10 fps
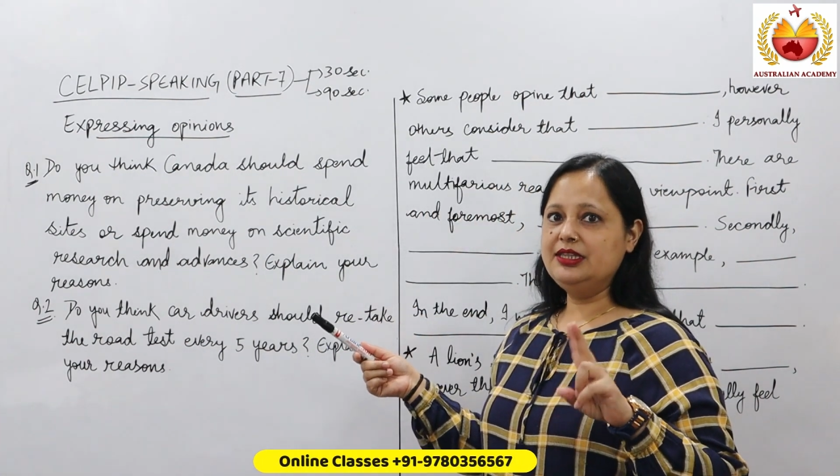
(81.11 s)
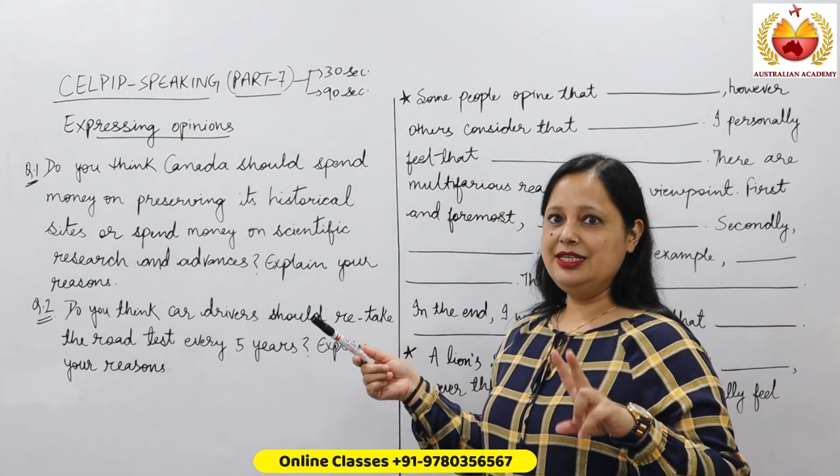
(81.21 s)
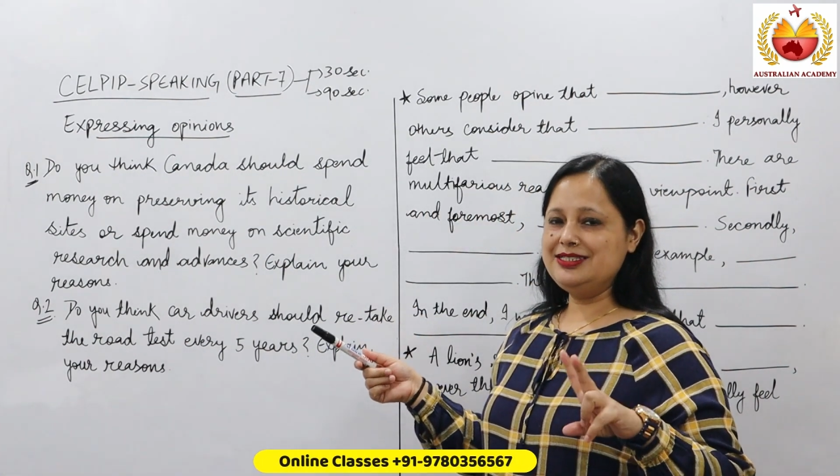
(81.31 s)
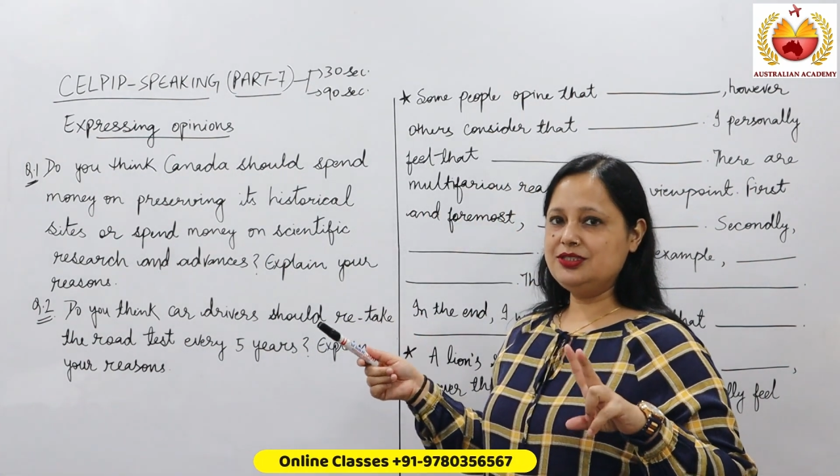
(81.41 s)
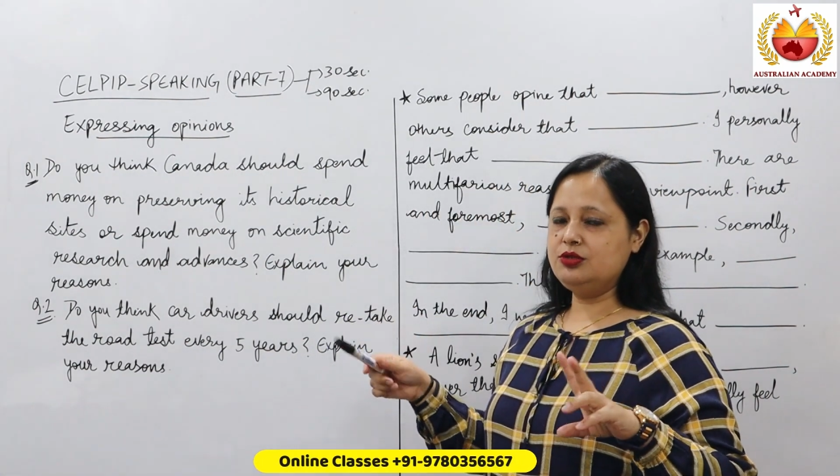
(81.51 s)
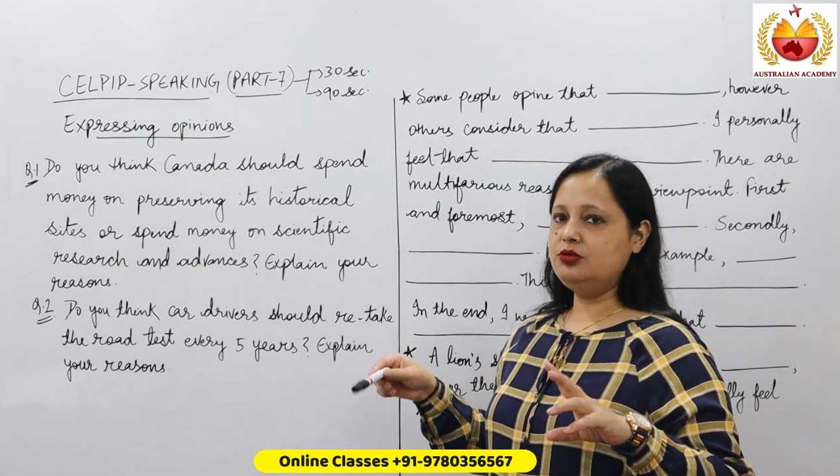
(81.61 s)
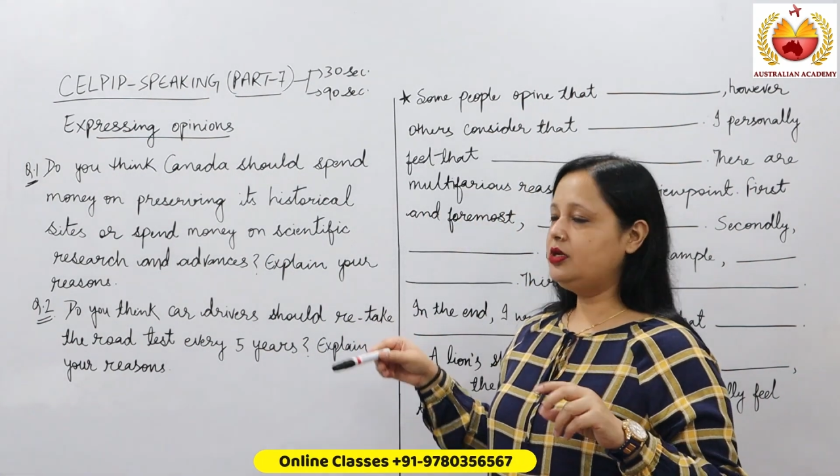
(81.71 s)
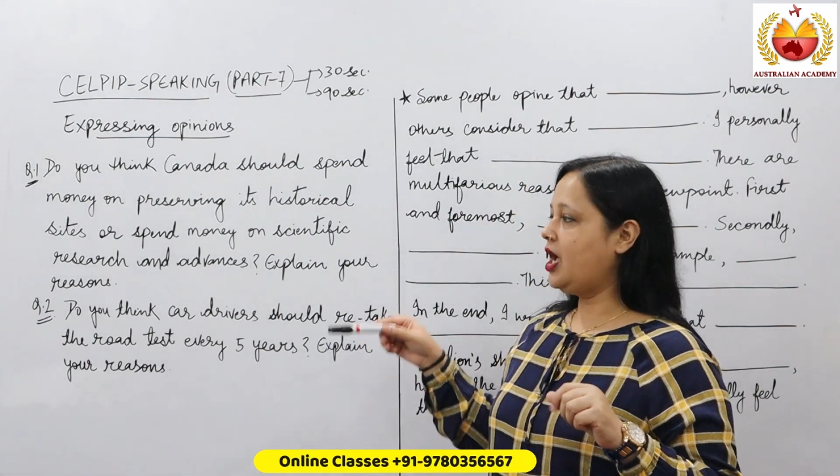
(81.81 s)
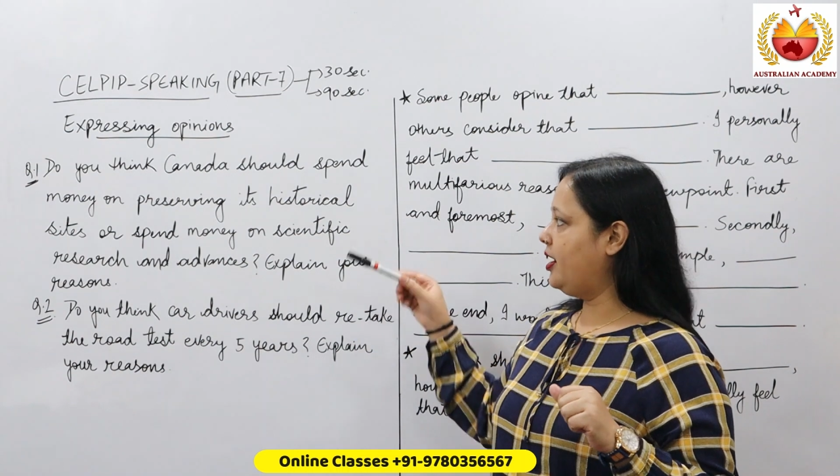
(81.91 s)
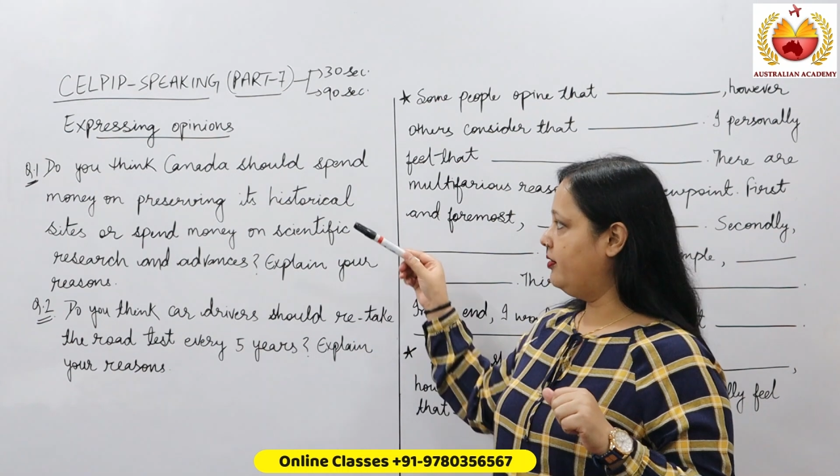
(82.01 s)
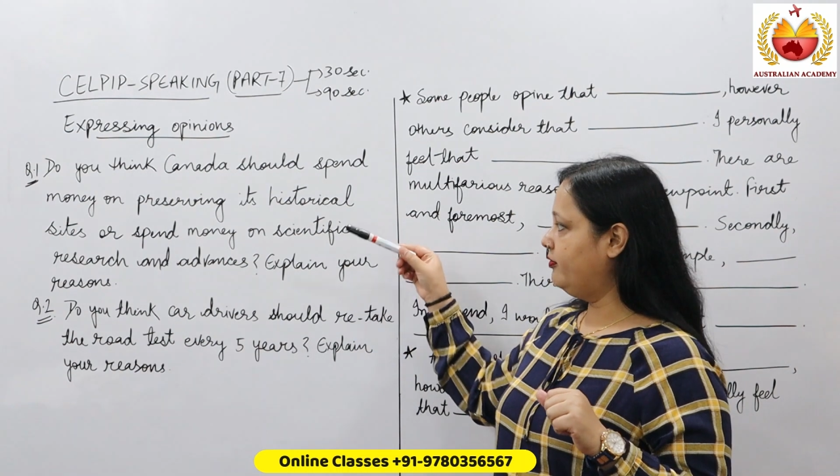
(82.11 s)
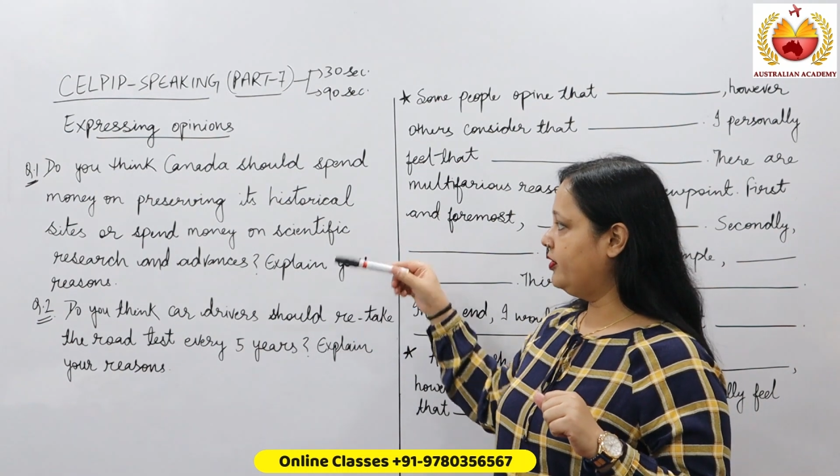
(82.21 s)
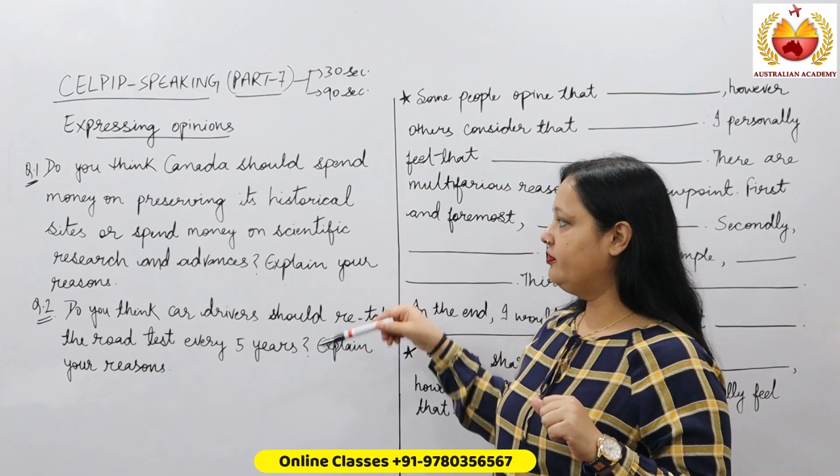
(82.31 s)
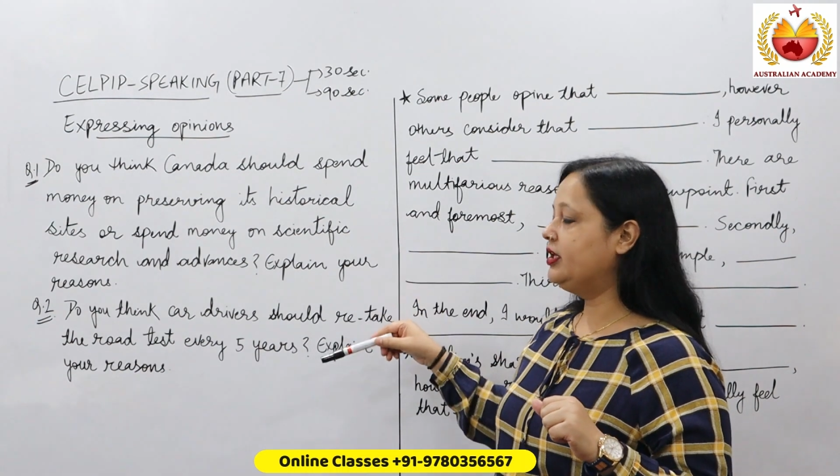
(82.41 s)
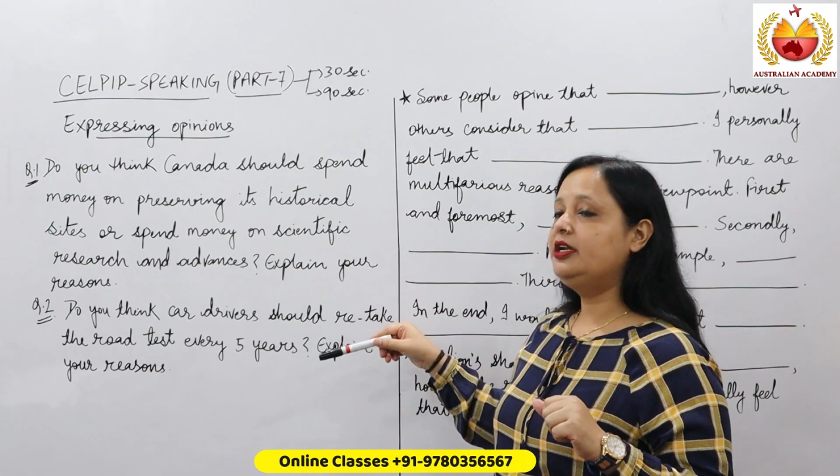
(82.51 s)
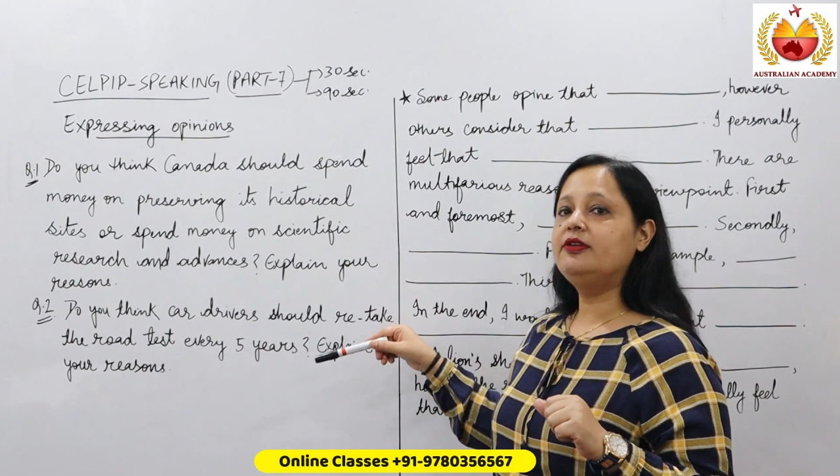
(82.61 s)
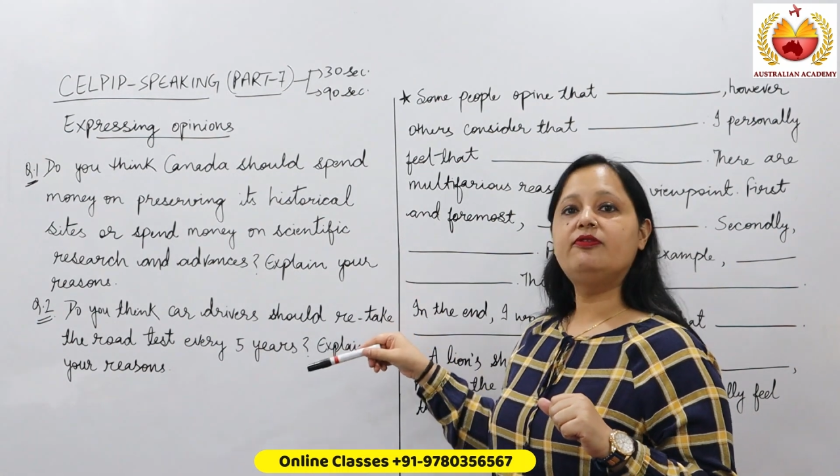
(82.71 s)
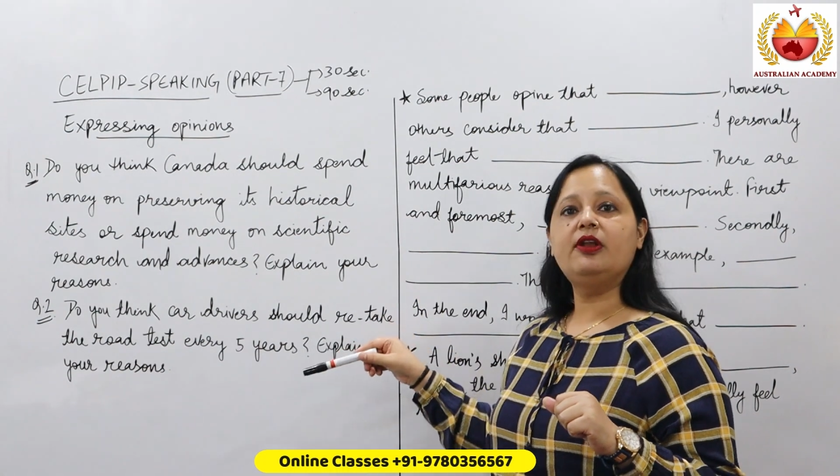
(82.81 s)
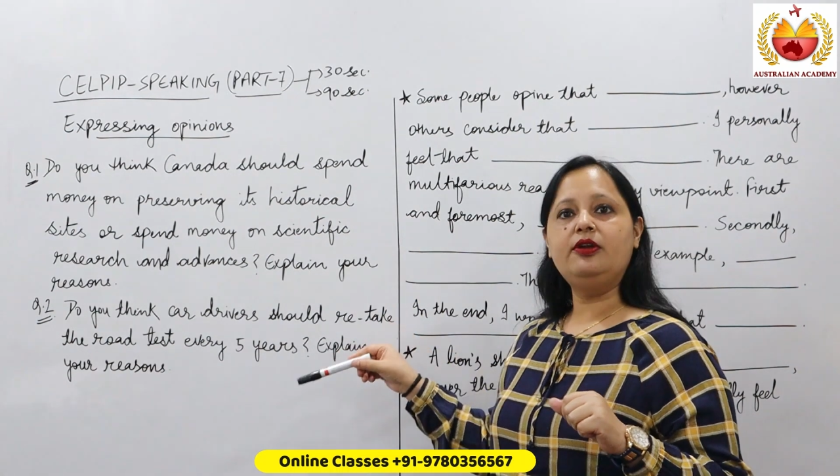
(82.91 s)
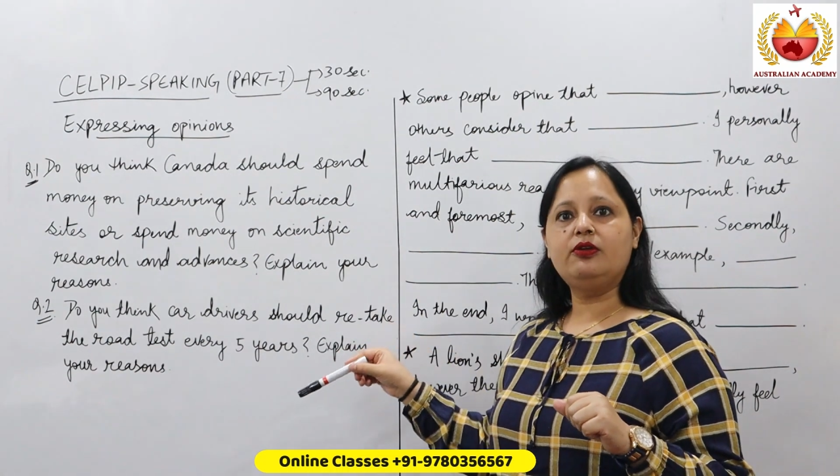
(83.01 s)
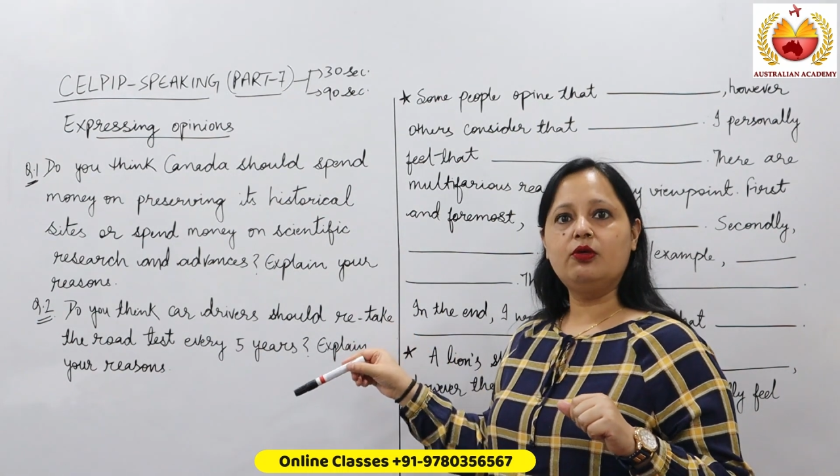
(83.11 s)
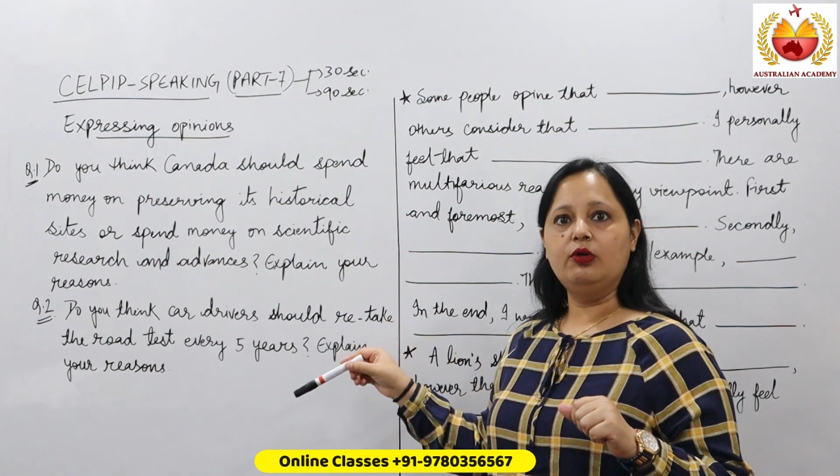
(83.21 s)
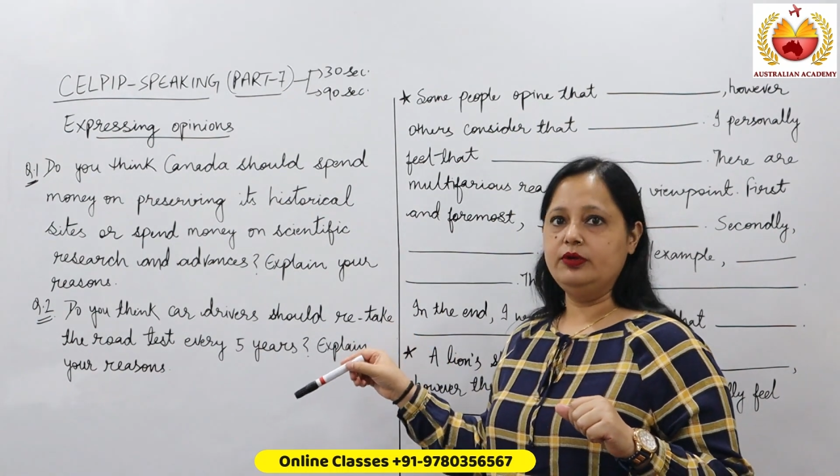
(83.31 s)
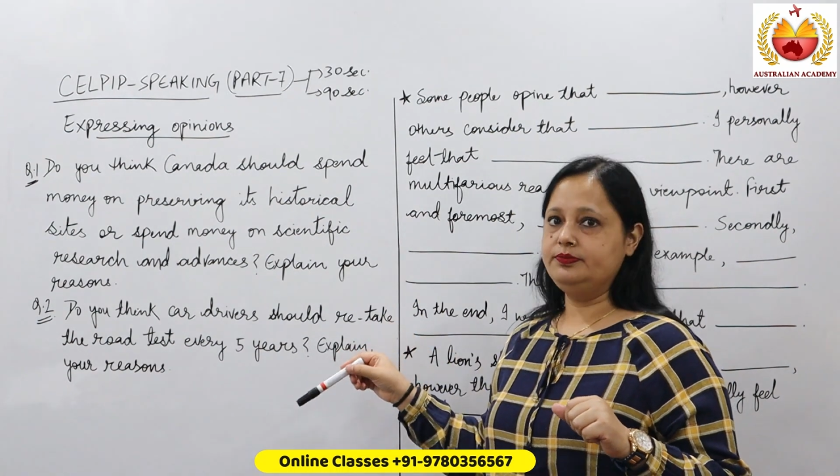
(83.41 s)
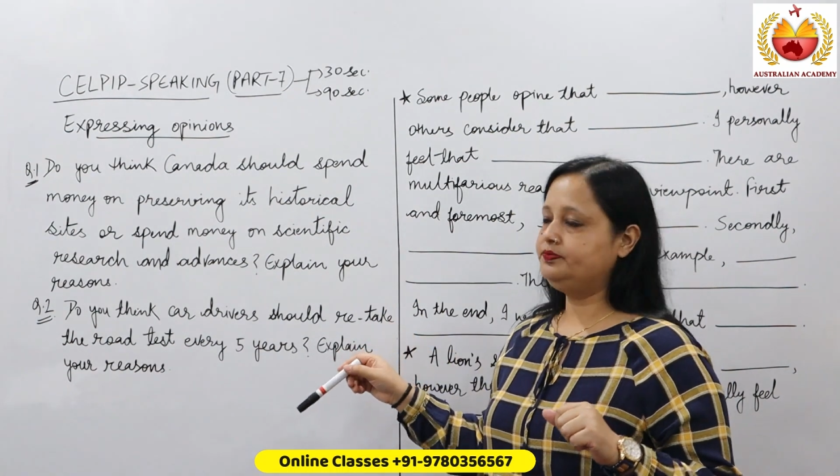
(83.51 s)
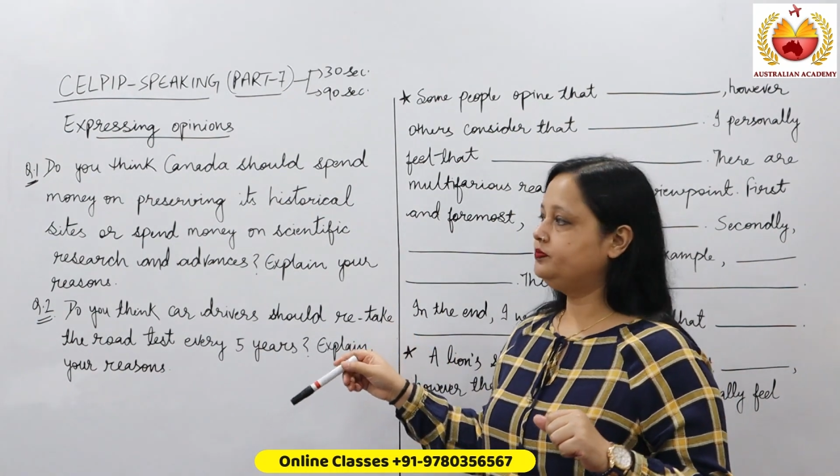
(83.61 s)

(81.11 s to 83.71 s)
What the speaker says: These 2 have a very different role.